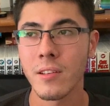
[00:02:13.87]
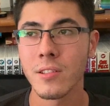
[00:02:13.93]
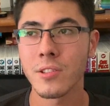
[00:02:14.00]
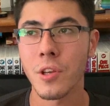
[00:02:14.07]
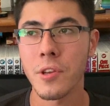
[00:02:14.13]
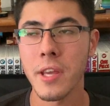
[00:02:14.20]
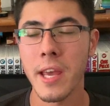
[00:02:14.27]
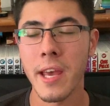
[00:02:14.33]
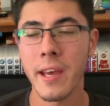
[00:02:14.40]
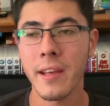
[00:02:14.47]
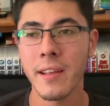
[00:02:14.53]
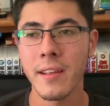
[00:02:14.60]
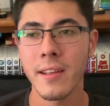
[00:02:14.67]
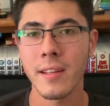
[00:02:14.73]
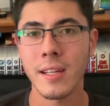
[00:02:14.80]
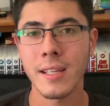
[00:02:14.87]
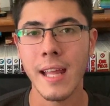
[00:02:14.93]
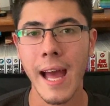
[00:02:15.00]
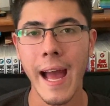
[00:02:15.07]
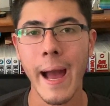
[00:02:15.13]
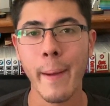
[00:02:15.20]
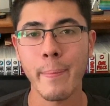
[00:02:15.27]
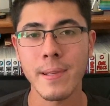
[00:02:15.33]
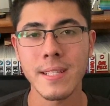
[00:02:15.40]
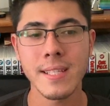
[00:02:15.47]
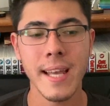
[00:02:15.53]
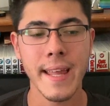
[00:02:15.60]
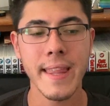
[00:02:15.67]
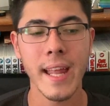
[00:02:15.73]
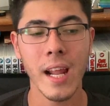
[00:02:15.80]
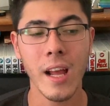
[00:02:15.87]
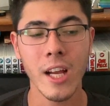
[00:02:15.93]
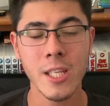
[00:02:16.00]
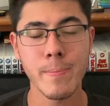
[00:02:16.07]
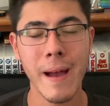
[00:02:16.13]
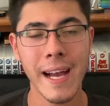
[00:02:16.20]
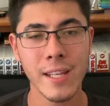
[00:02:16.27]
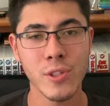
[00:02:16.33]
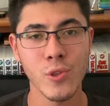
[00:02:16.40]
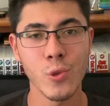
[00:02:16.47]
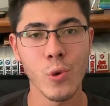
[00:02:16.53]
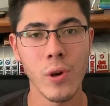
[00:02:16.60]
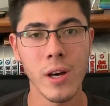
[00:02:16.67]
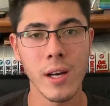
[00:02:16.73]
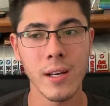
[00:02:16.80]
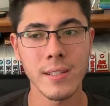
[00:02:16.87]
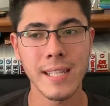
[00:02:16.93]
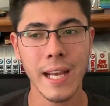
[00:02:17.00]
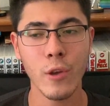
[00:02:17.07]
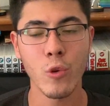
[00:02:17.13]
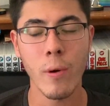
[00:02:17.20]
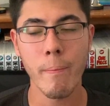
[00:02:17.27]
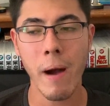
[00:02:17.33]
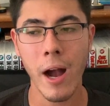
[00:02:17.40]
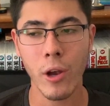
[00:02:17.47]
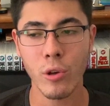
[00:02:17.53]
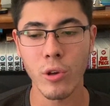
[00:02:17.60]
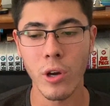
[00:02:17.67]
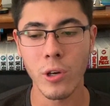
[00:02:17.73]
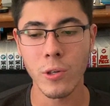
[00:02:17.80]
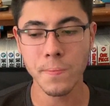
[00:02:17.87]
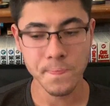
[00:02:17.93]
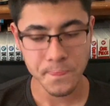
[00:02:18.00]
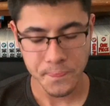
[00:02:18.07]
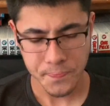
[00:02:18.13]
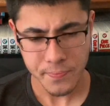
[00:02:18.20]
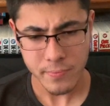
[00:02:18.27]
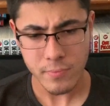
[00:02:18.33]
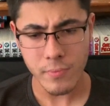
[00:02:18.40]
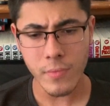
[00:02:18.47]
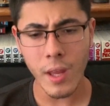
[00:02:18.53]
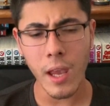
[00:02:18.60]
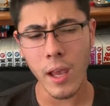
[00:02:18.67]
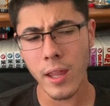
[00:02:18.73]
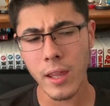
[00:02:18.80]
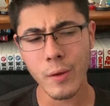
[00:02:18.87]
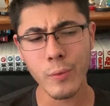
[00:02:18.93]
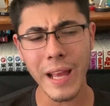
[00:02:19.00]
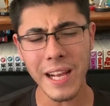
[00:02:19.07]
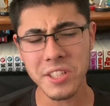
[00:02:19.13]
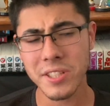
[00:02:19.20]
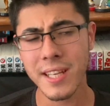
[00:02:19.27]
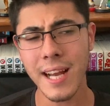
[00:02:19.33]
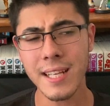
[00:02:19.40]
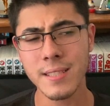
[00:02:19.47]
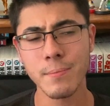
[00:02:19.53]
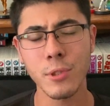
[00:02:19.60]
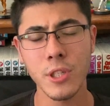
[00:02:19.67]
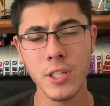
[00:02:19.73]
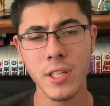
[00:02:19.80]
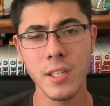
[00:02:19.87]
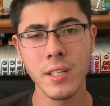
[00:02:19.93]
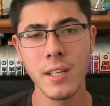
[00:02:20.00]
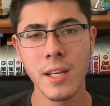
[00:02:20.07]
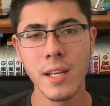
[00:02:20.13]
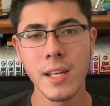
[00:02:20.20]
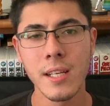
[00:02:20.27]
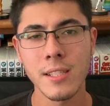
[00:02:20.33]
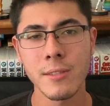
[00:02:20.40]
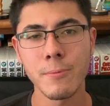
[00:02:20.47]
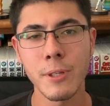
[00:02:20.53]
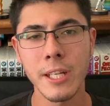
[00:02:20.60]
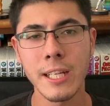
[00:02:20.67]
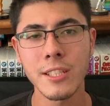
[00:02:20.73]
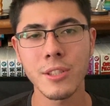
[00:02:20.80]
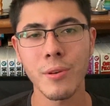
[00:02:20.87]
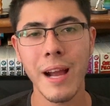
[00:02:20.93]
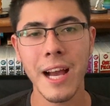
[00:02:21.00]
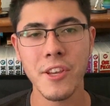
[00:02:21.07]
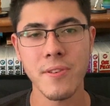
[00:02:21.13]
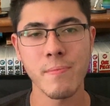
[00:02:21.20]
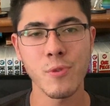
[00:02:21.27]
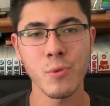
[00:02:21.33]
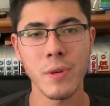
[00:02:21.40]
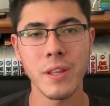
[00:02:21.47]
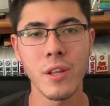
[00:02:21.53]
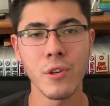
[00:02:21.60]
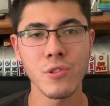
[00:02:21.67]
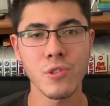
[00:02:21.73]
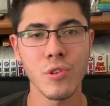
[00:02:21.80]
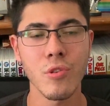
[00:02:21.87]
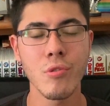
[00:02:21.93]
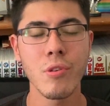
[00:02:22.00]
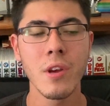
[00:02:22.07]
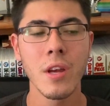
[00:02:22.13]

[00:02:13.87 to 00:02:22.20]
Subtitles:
So yeah, then that happens, and then it cuts back to Deku and Bakugo, and then we actually got some good interaction between those two.